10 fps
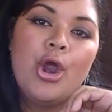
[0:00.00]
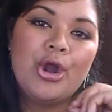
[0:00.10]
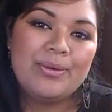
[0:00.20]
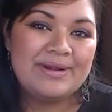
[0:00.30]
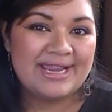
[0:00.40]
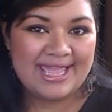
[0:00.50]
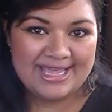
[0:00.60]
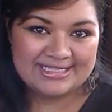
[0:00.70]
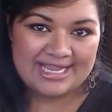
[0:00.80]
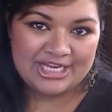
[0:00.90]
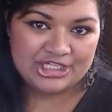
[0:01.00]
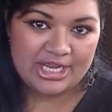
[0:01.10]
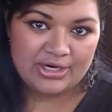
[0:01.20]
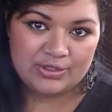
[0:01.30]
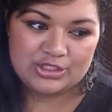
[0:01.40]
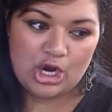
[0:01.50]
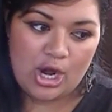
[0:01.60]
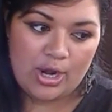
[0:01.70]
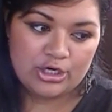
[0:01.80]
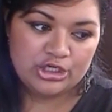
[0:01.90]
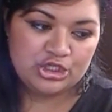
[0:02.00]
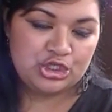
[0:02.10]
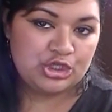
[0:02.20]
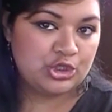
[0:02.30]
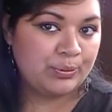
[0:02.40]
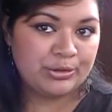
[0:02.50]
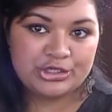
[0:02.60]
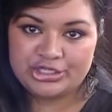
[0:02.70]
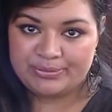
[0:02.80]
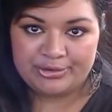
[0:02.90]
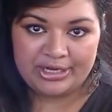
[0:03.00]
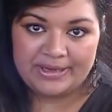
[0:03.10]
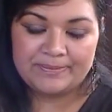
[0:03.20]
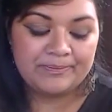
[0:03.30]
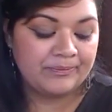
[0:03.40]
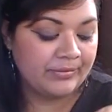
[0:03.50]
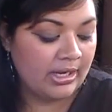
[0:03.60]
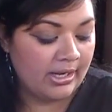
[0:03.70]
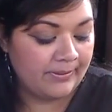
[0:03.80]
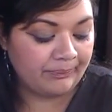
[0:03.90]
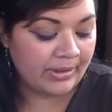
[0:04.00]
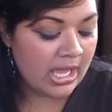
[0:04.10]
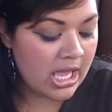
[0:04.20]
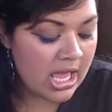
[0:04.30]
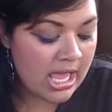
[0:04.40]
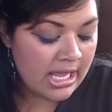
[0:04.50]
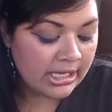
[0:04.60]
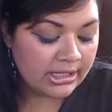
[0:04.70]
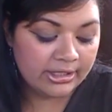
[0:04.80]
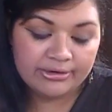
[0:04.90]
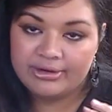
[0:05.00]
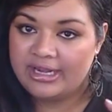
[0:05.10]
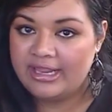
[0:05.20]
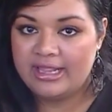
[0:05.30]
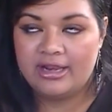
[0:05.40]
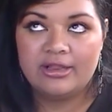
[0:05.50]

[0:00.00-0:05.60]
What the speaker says: Urban Decay's eyeshadows are super shimmery, glittery,